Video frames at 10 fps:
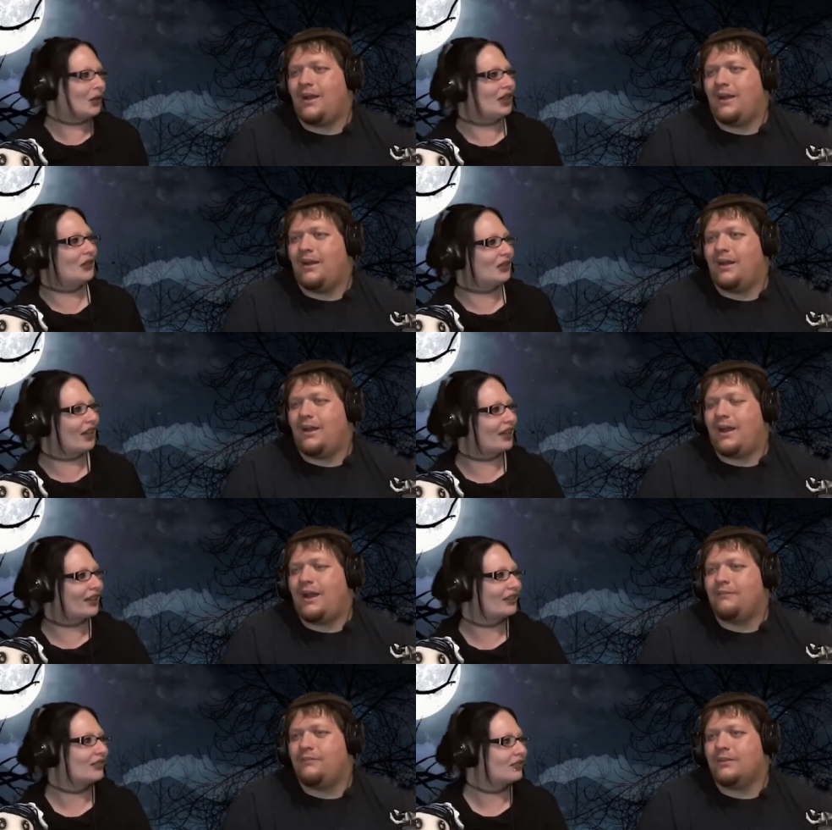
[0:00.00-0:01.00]
Speaker 1: What do you think?
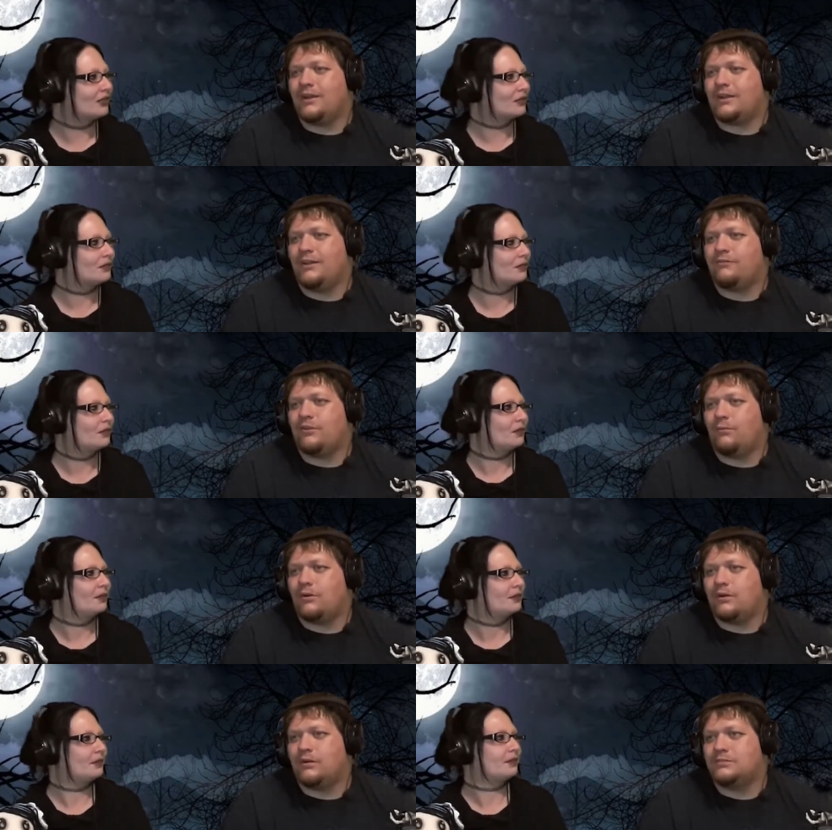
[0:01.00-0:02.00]
I feel like if there
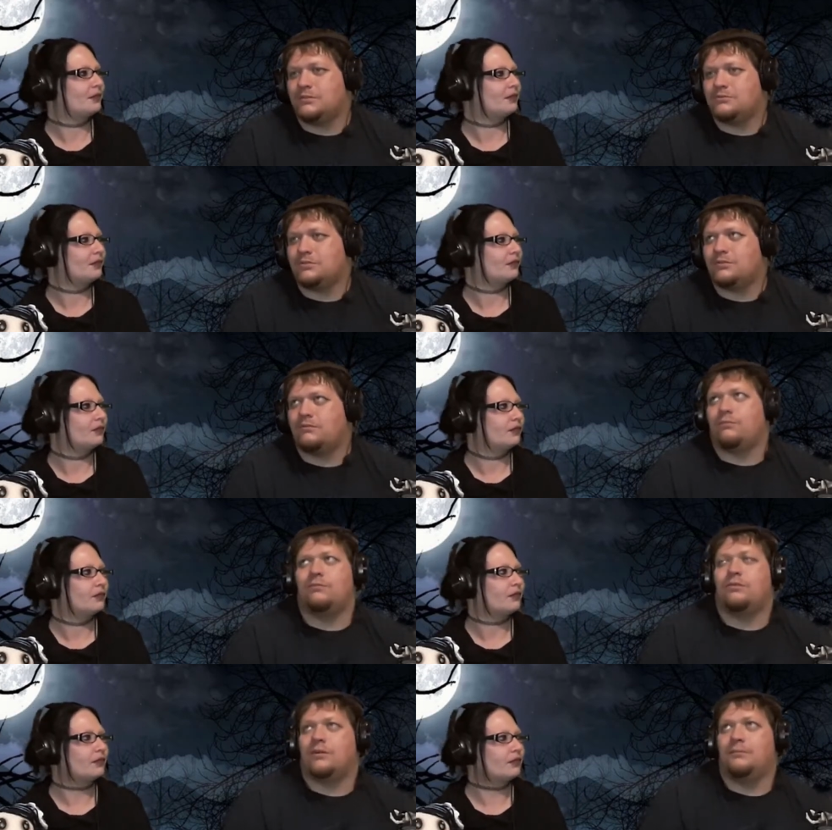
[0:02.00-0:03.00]
were some sort of
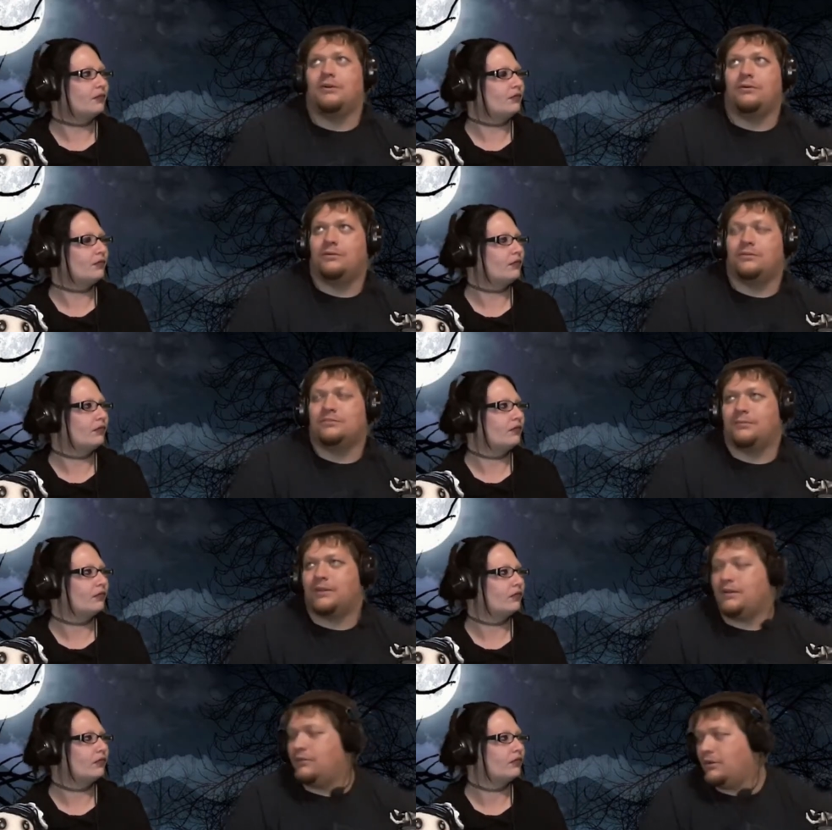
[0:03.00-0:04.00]
wormhole or
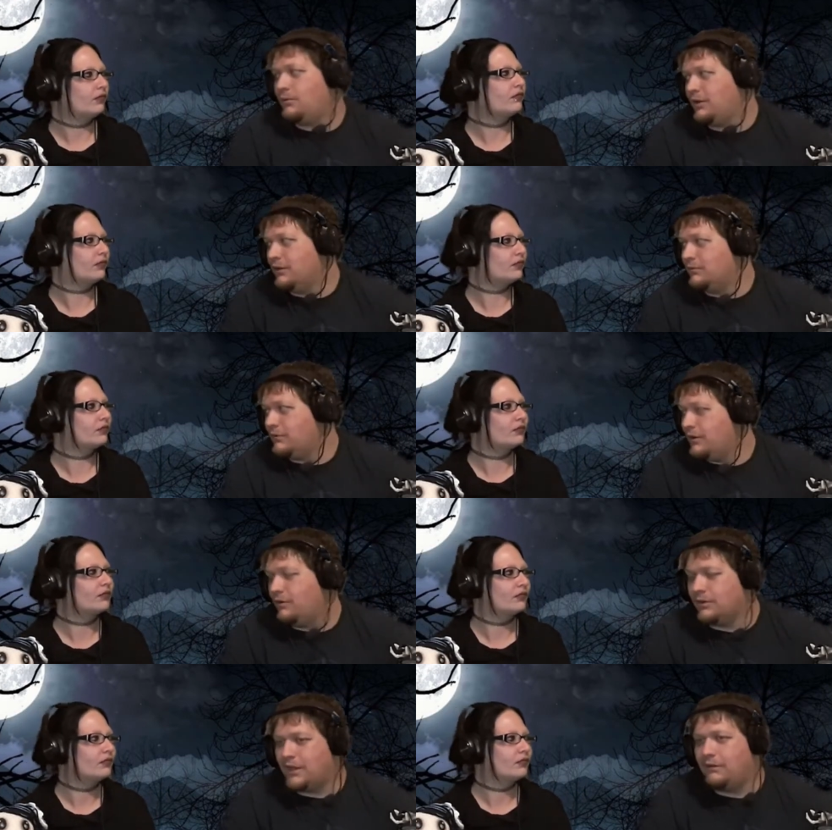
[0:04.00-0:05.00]
something, even though we don't
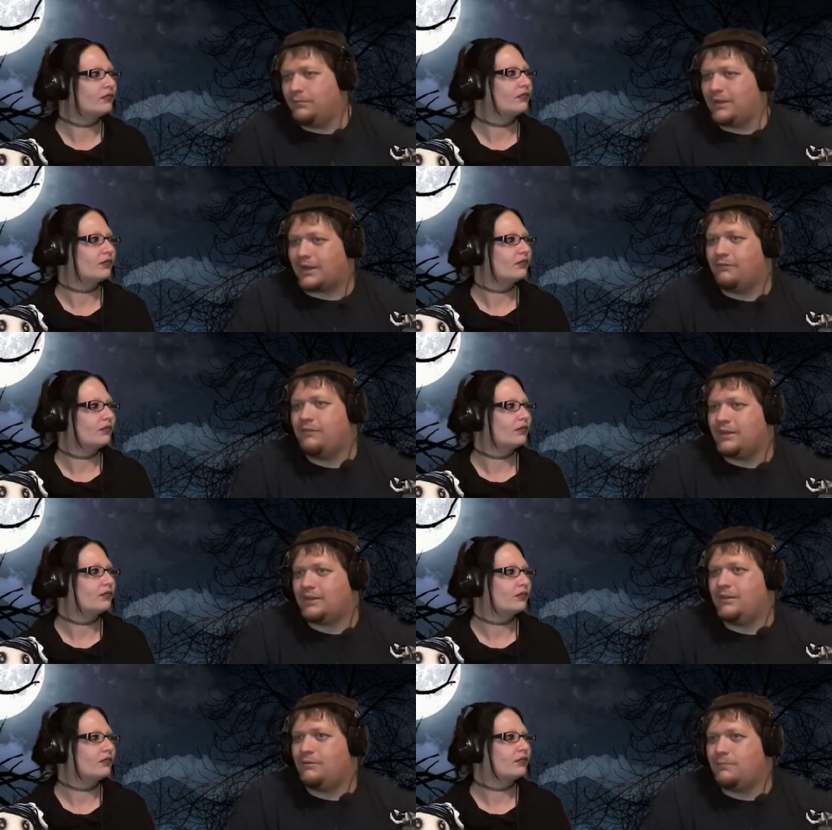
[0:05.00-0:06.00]
know what that would be like, I feel
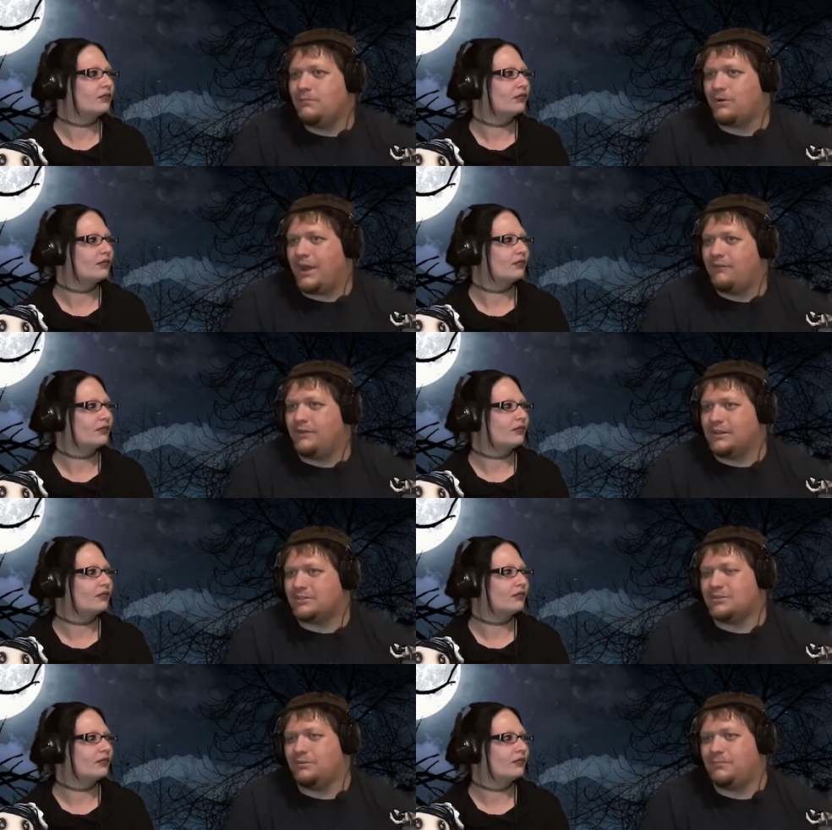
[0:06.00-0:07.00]
like there would be more
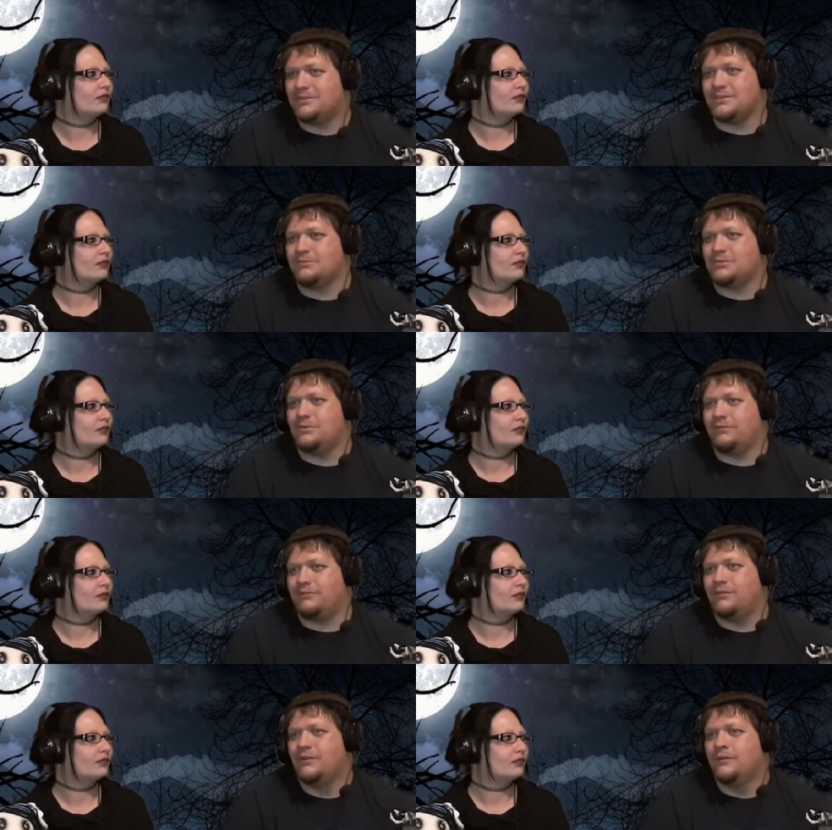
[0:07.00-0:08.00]
evidence. There would be some sort
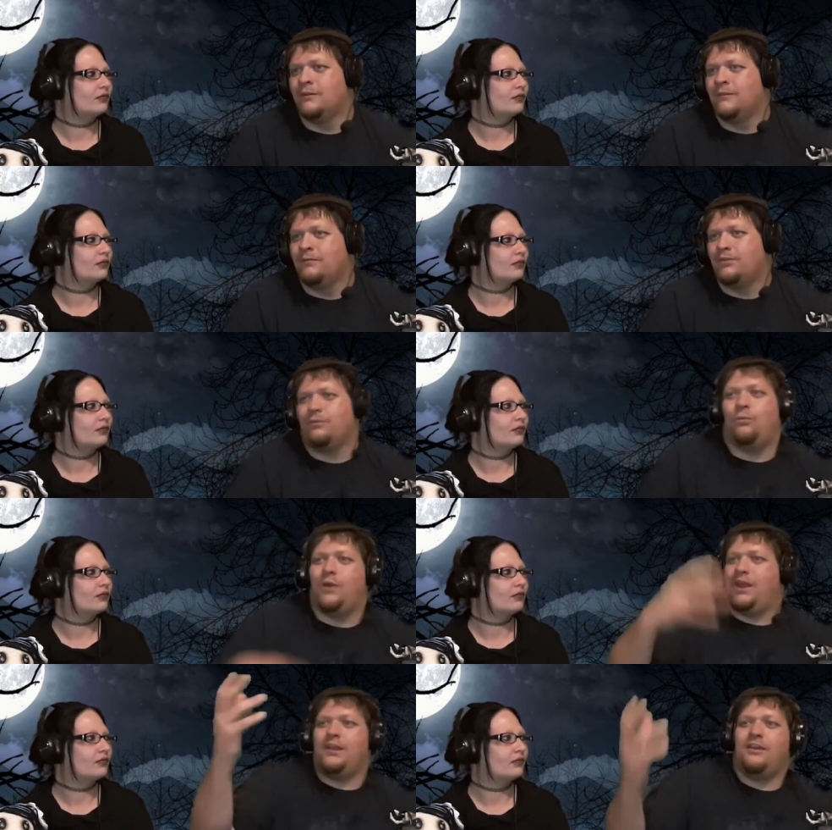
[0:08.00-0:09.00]
of
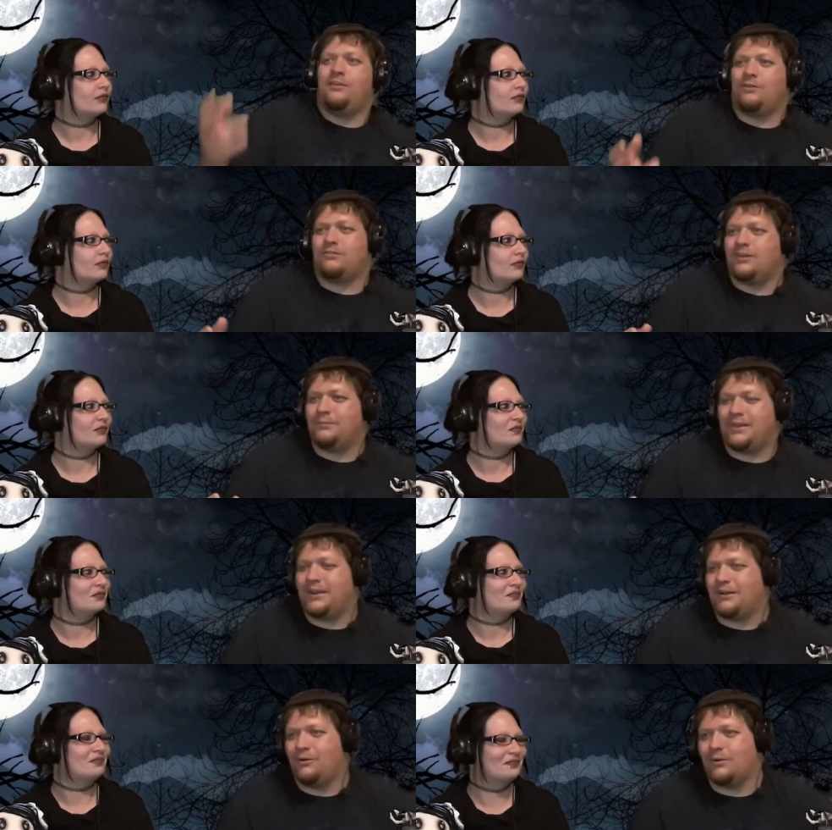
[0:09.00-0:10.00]
wind or
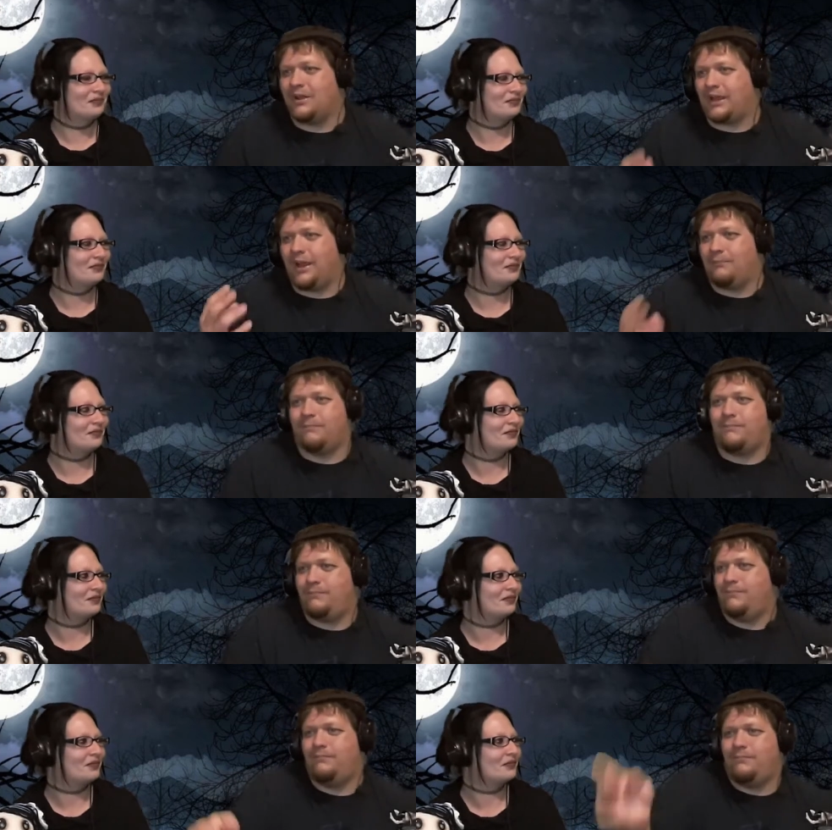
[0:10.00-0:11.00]
something, or like a
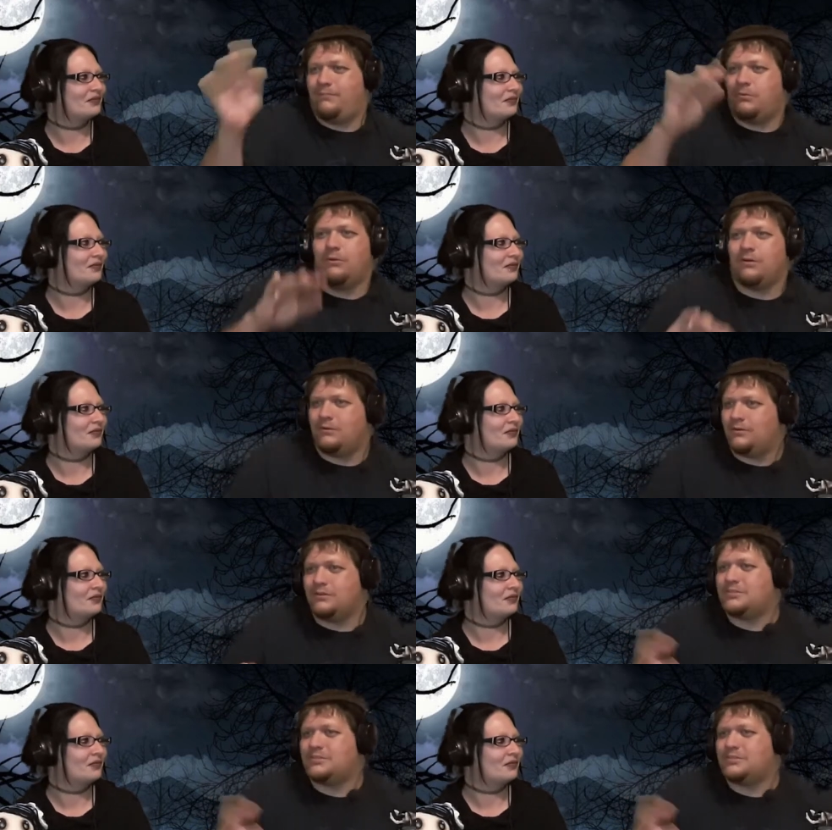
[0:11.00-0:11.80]
portal or